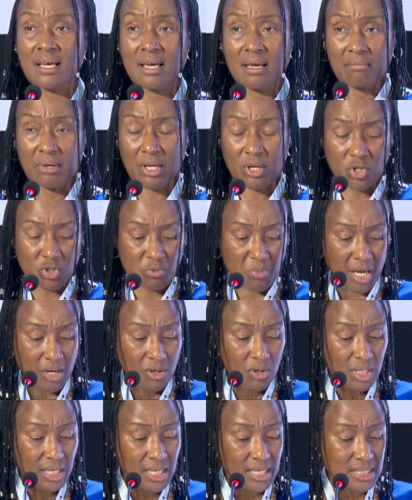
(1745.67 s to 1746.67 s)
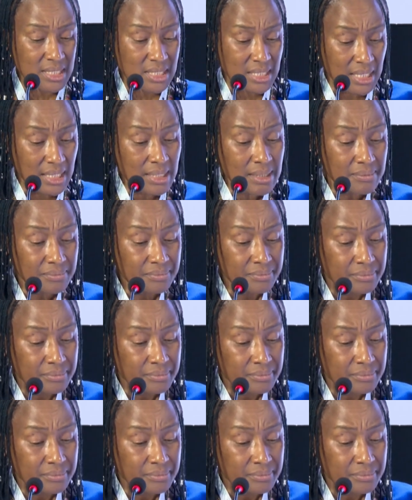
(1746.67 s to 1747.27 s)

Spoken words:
because my colleagues did,